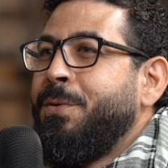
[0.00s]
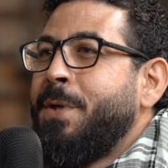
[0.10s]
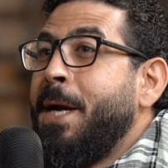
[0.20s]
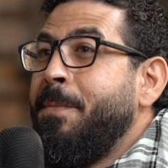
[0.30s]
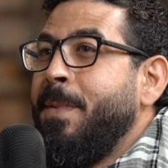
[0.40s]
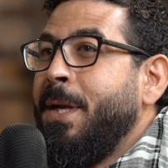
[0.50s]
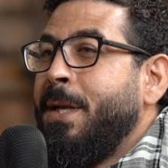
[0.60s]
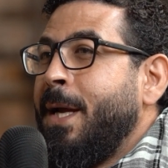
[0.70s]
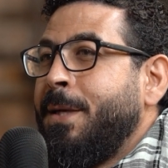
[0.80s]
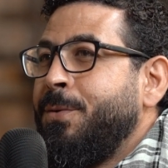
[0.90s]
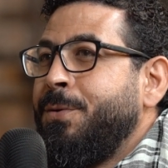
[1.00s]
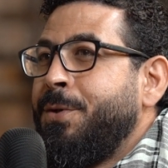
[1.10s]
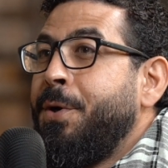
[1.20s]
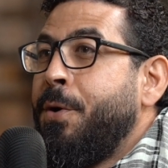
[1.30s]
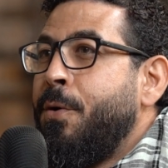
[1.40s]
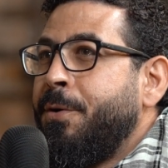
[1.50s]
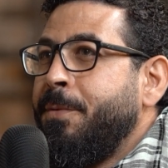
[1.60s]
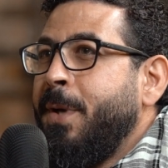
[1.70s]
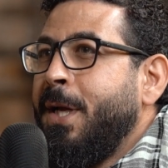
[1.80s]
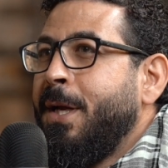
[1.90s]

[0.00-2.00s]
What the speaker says: type me, like to record me.